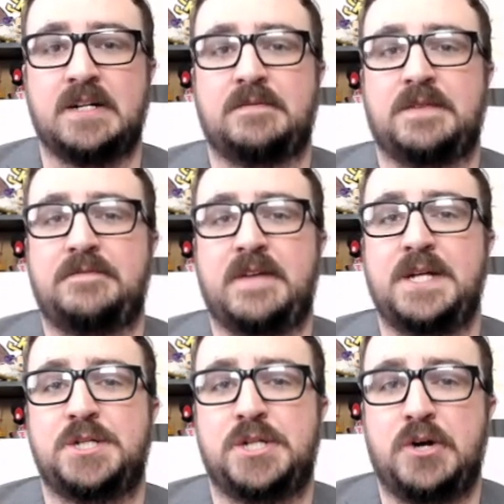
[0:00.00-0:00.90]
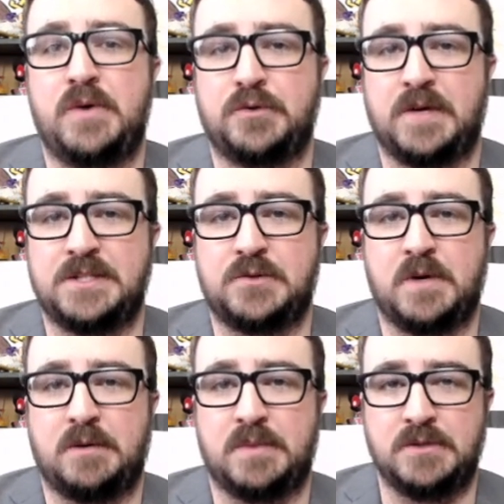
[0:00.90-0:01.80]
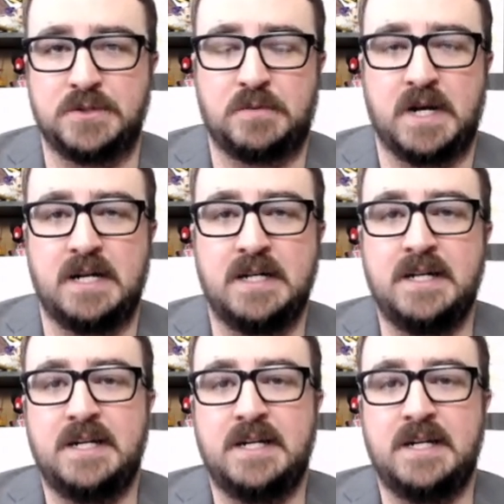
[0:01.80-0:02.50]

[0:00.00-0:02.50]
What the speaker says: of the F.A.N show in Red Square, Blue Square.